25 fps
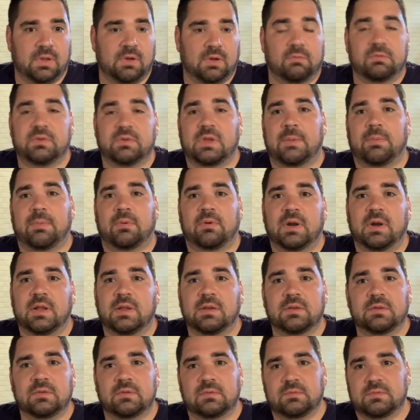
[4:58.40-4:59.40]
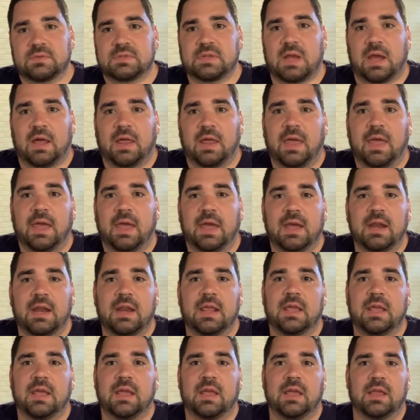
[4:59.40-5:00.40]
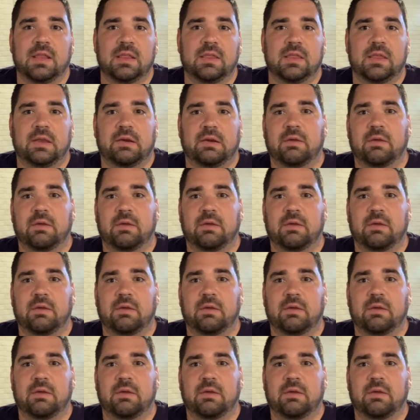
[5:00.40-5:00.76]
type of running style I had, and they